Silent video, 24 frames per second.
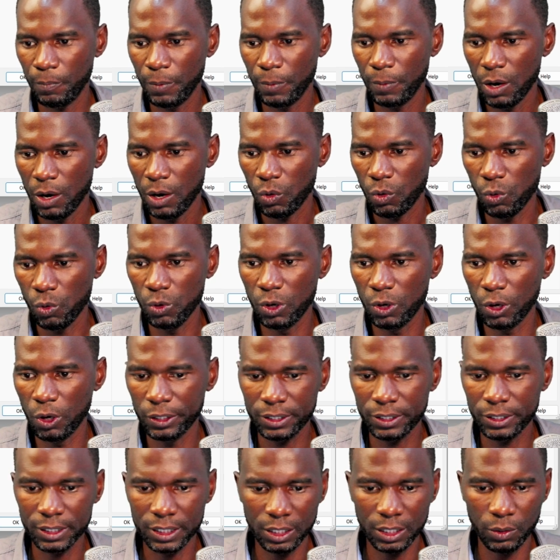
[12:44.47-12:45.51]
we will not
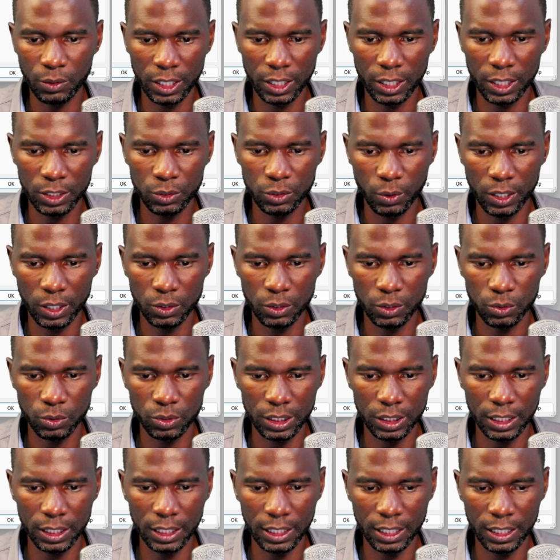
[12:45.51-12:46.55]
see what we want to see
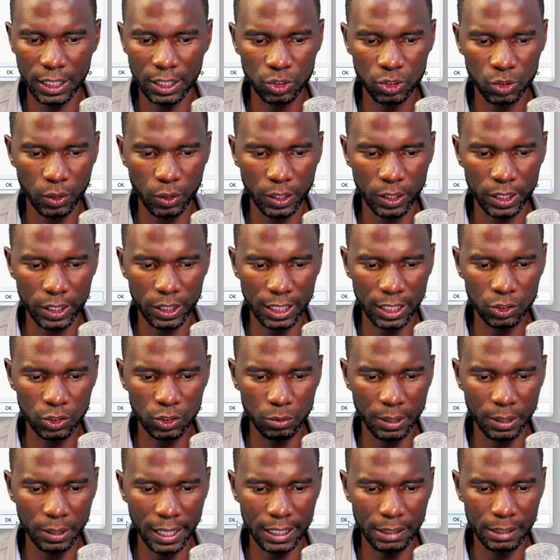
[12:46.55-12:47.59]
here so it has to be
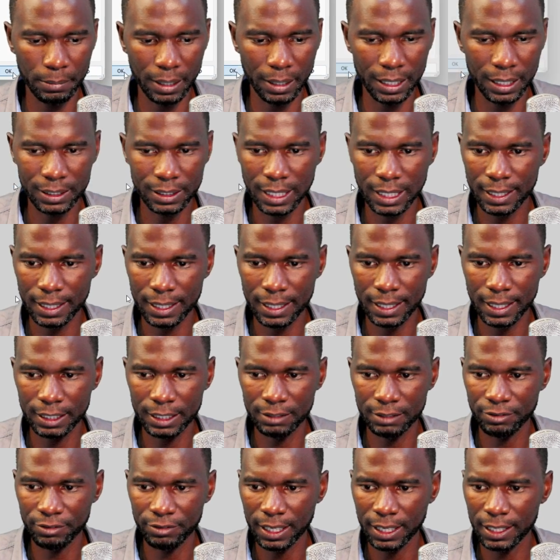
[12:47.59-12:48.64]
itemized like that if i
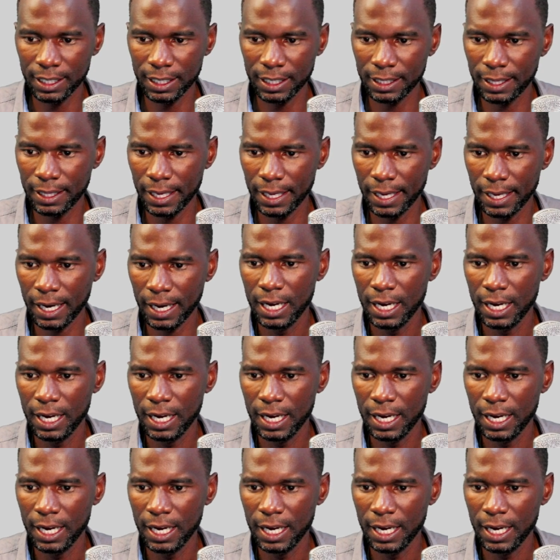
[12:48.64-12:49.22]
click there